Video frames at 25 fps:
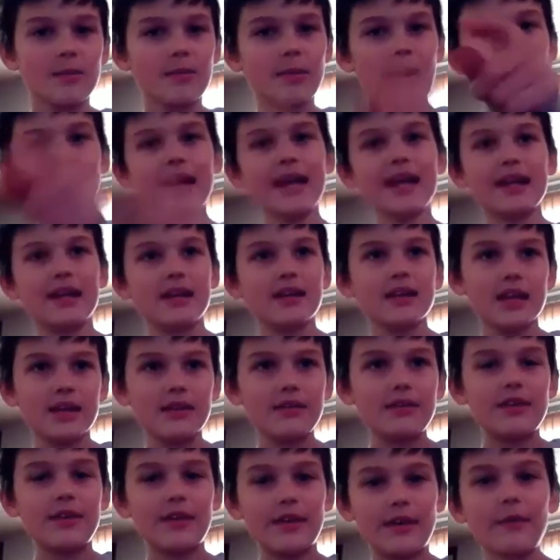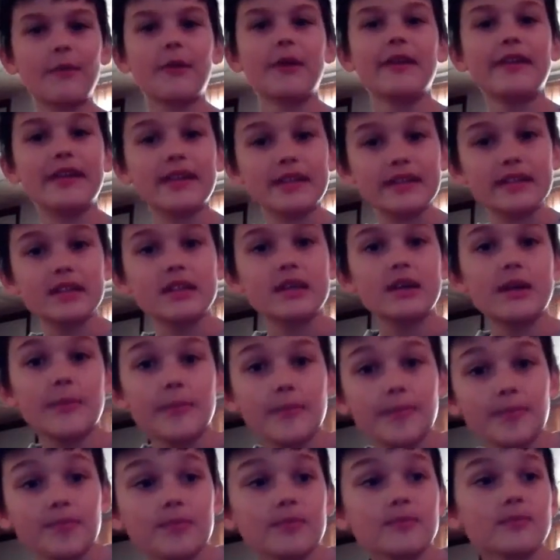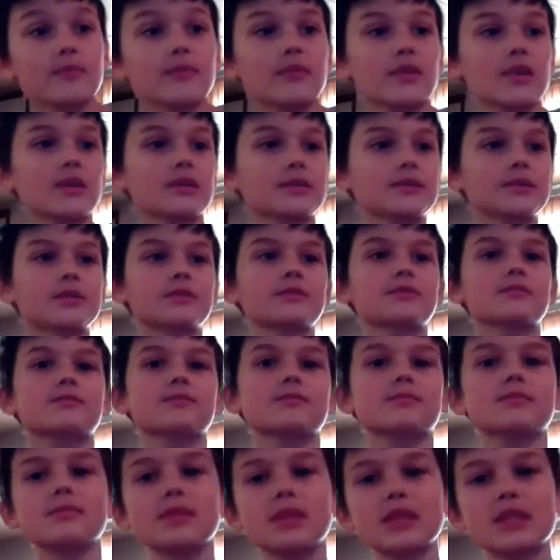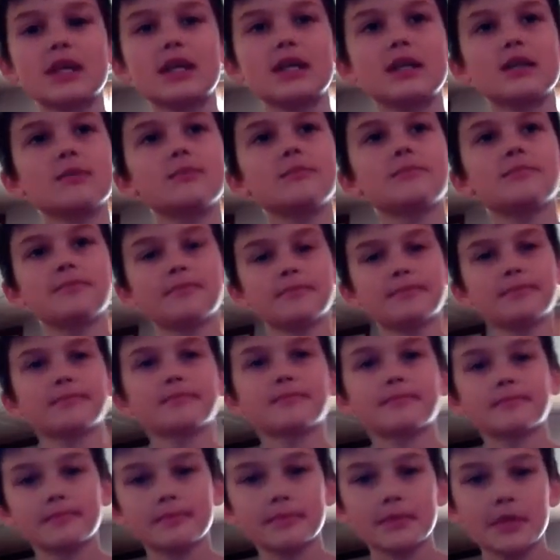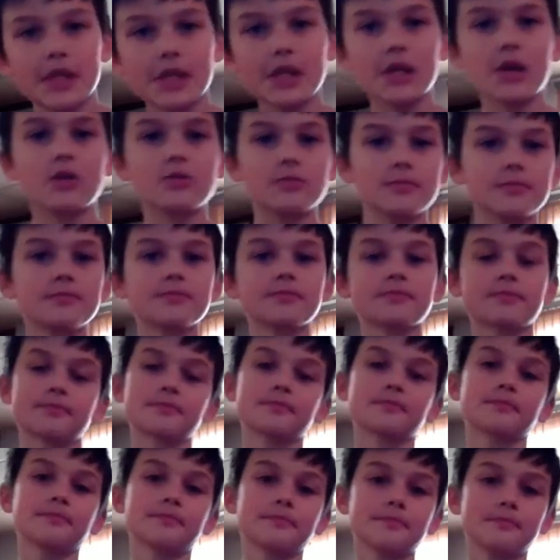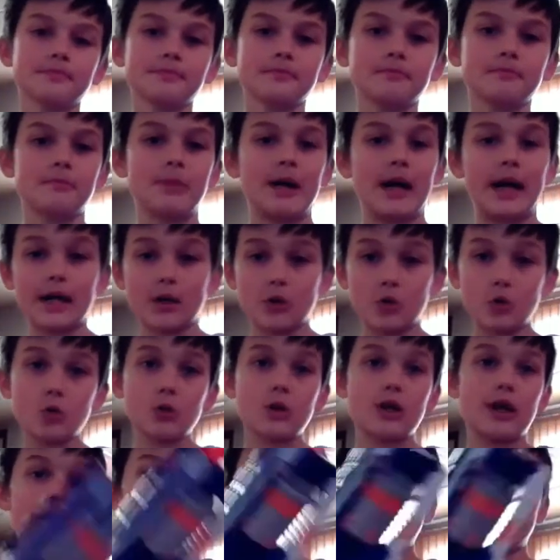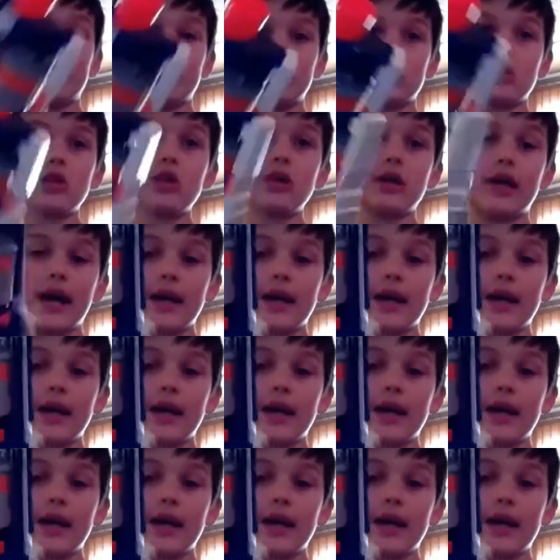Buy it if you're willing to, um, you know, buy a cool gun that's good.